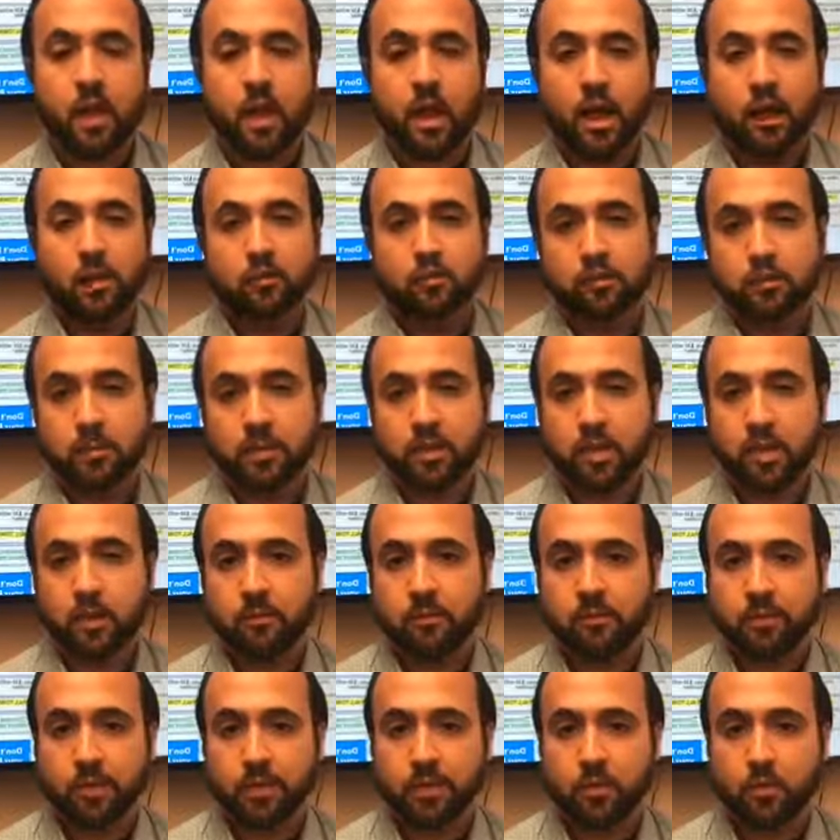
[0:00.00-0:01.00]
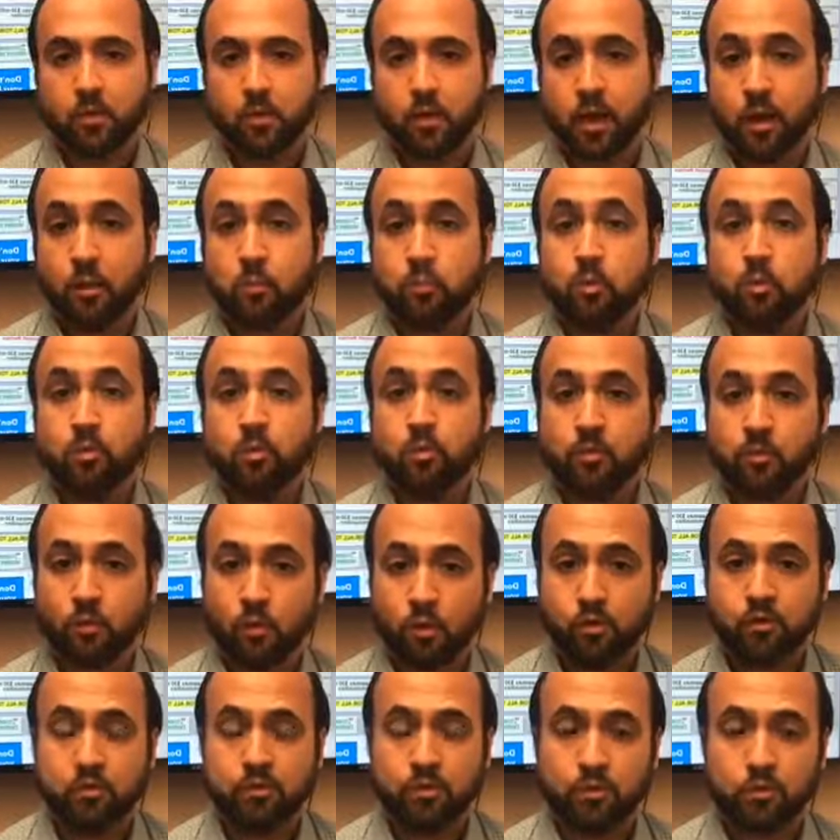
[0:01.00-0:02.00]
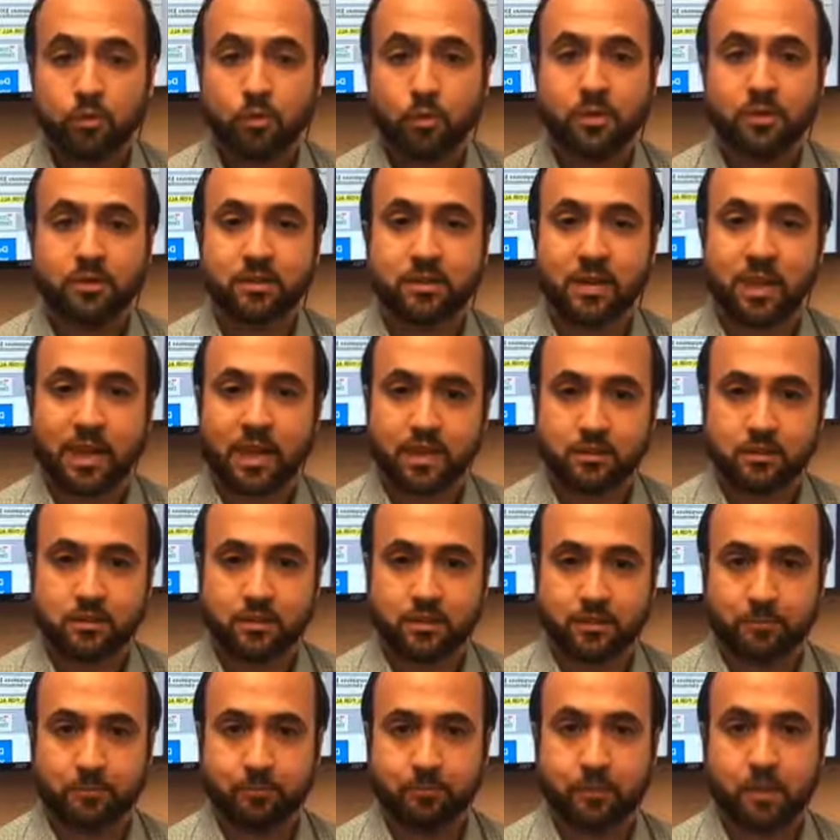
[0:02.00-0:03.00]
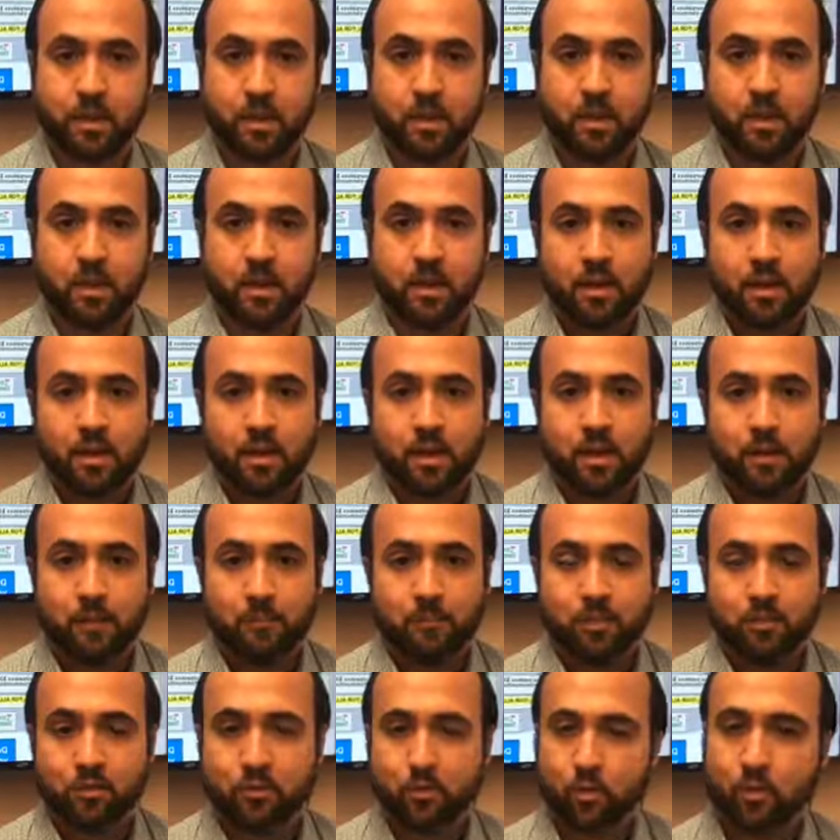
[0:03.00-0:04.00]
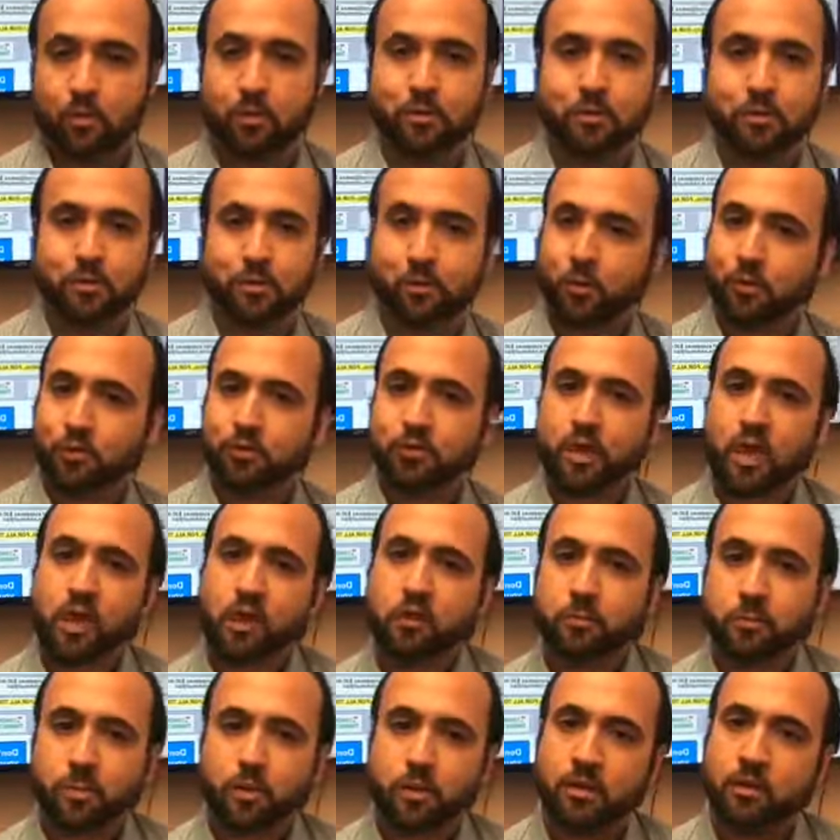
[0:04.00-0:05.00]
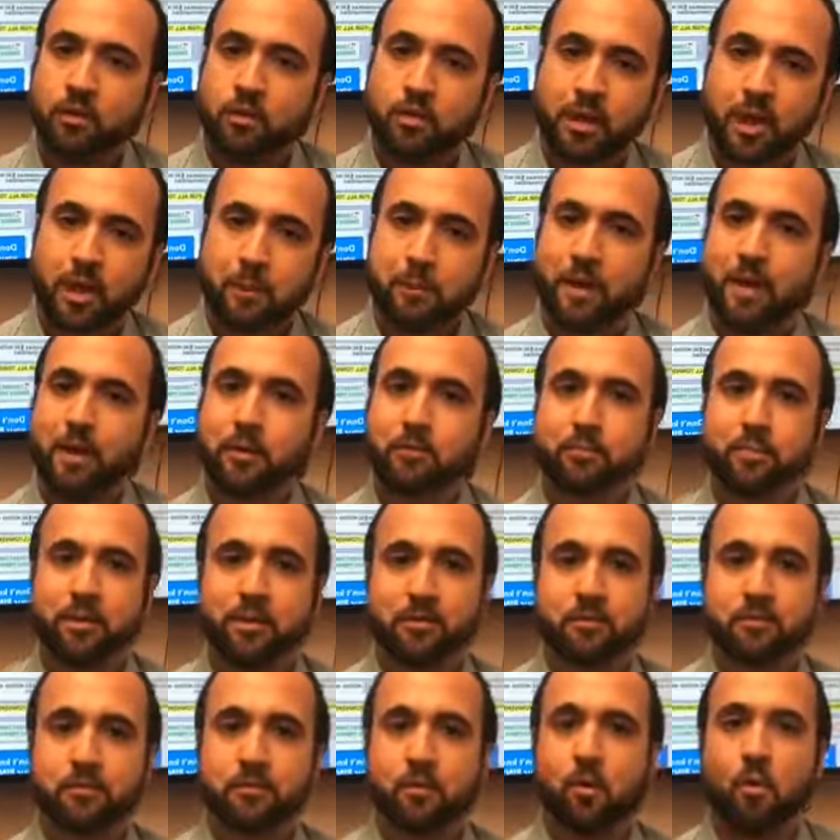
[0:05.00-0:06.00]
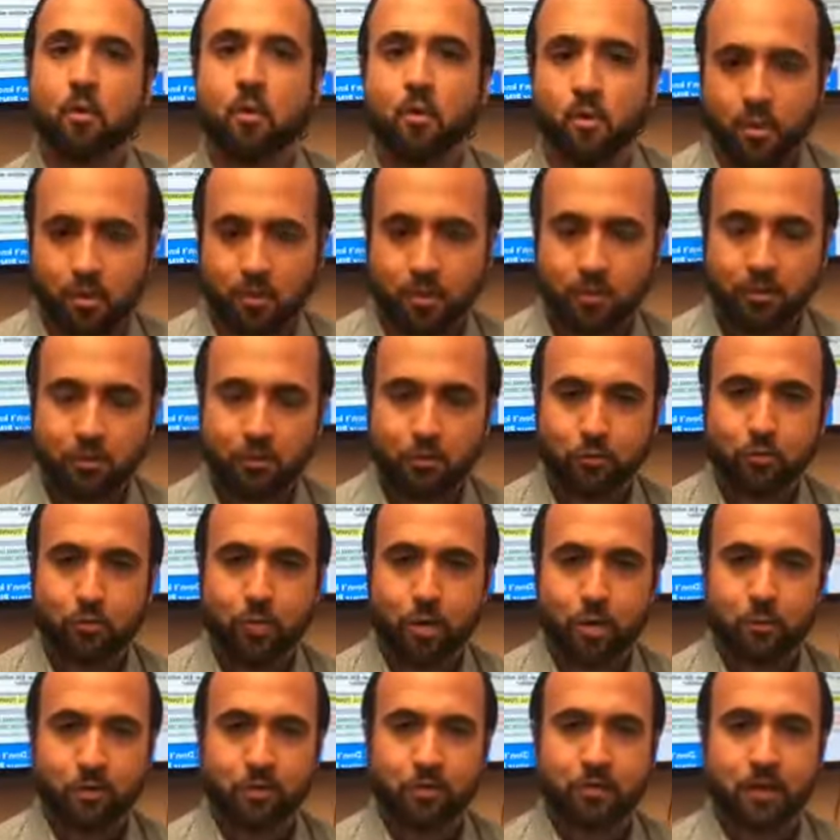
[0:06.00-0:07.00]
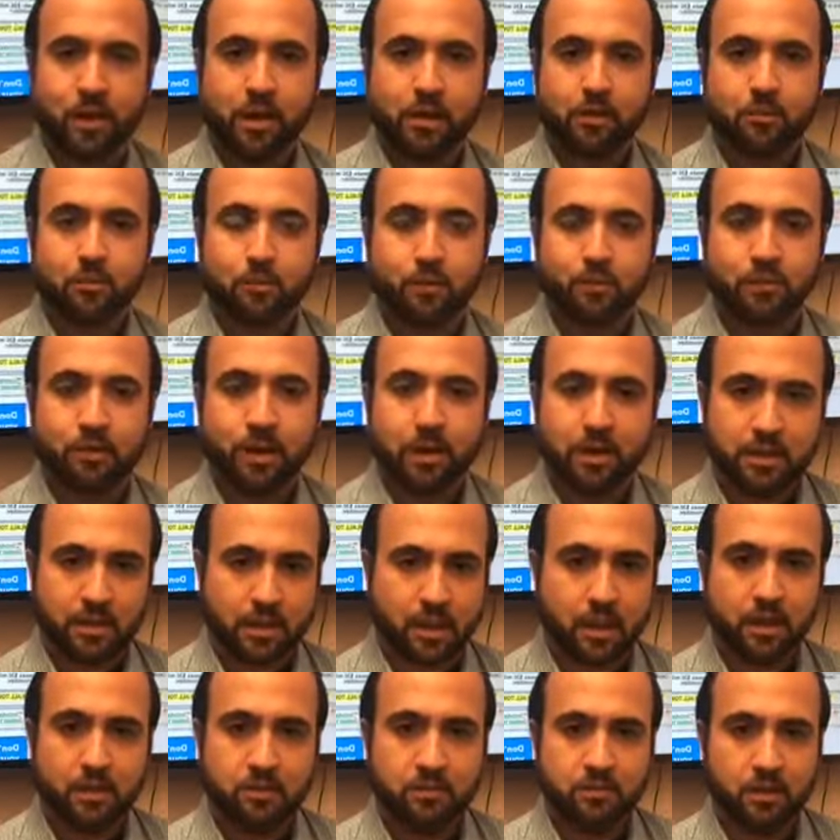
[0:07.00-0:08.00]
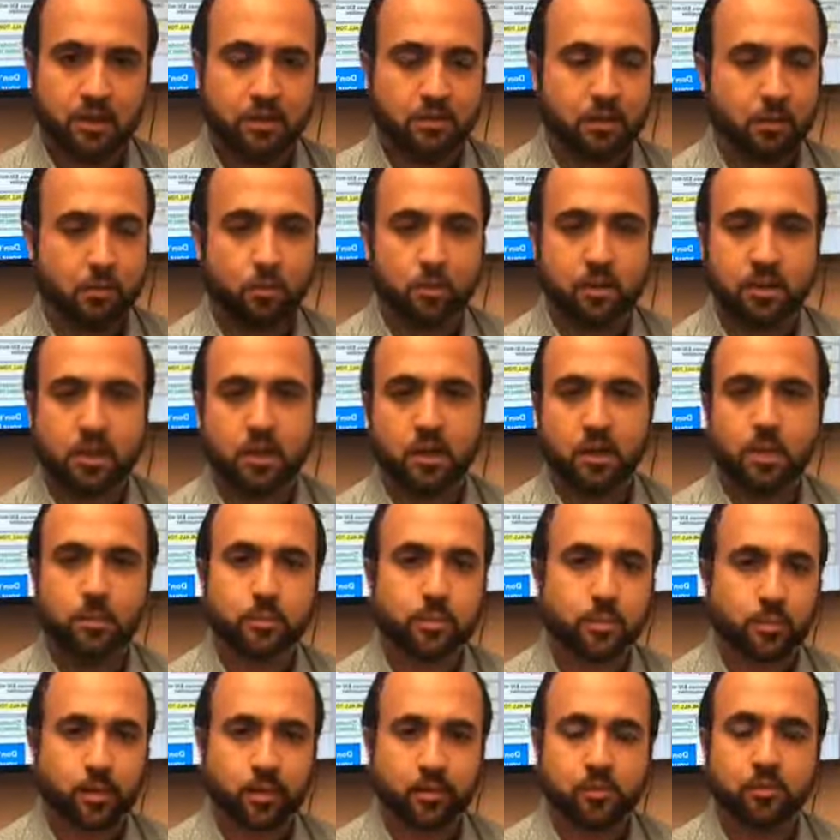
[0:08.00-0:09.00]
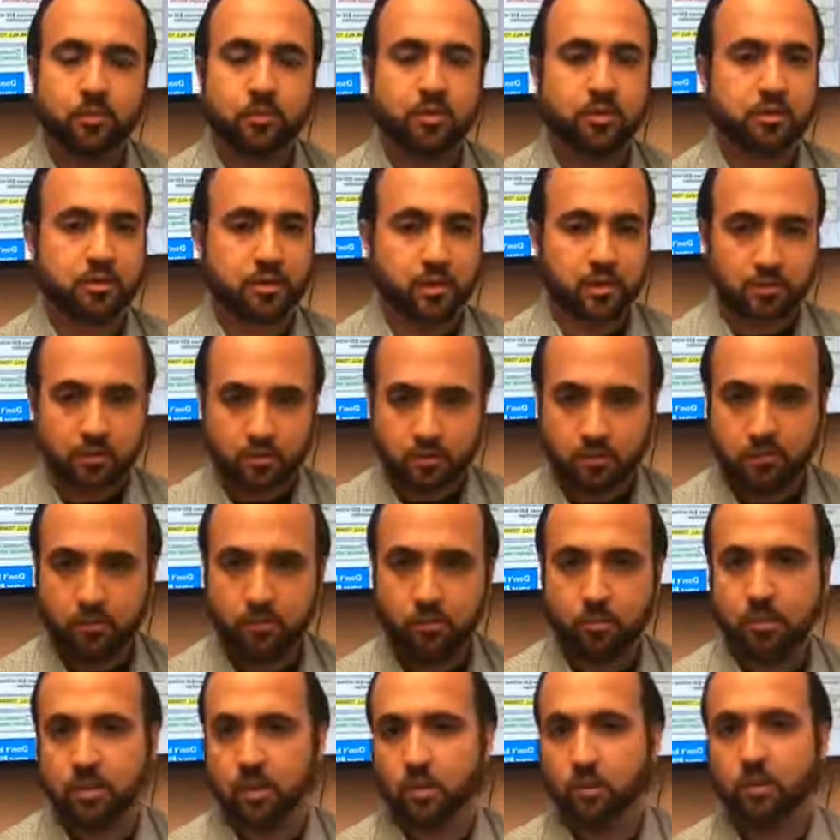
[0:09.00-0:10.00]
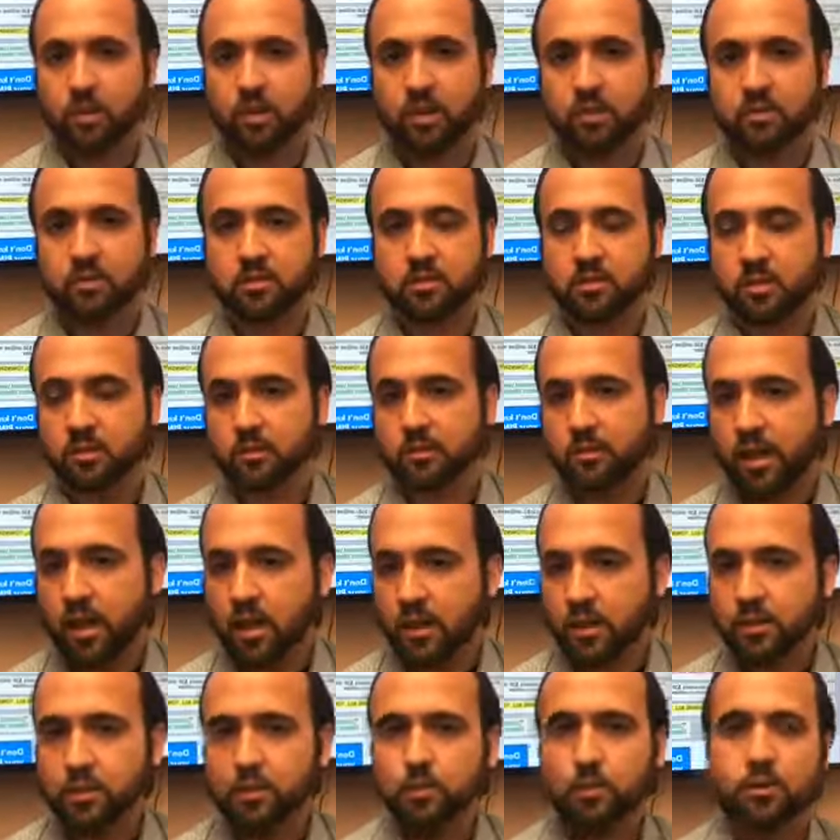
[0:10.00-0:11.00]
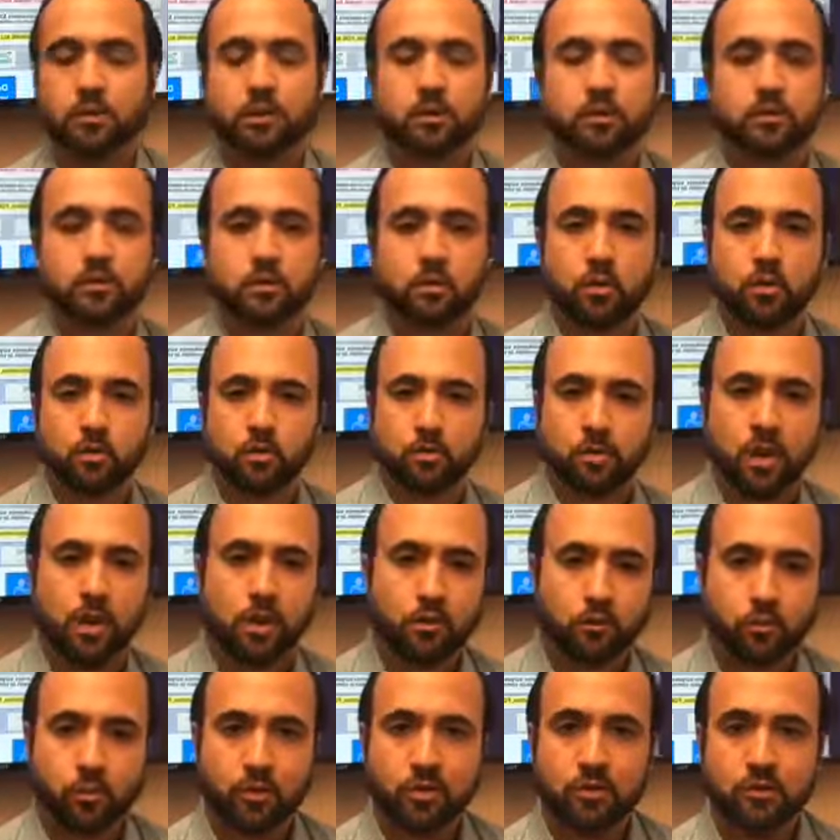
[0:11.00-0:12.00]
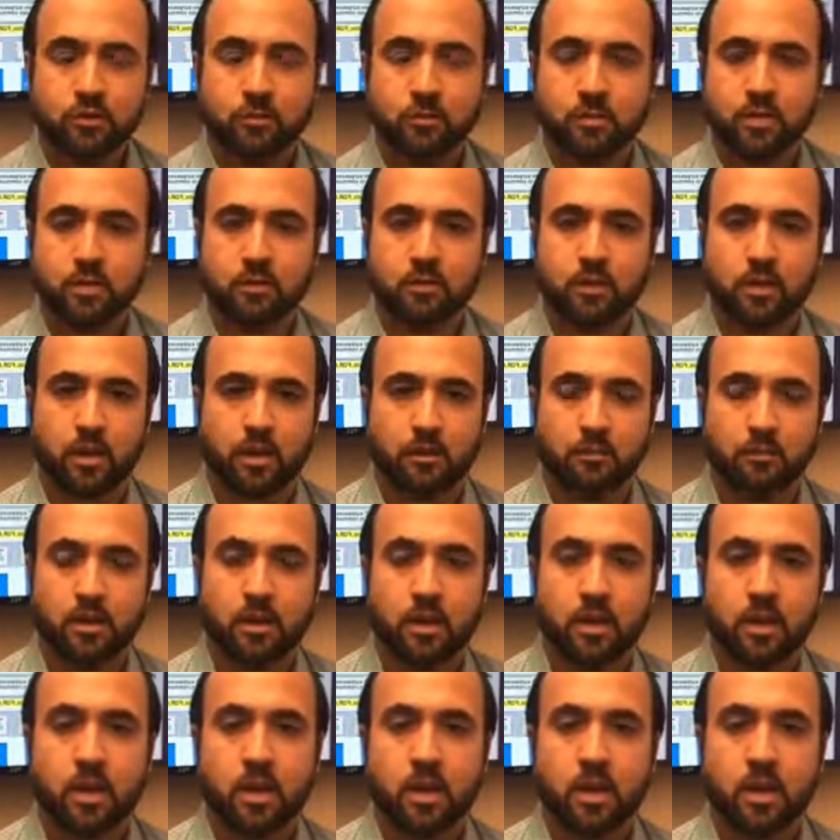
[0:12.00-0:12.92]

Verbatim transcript: actually became final April 1st of 2018. Um, so the first tax bill came out before those property values were finalized, and then we need a couple months for the state to determine equalized assessed value and the local tax rates to be developed.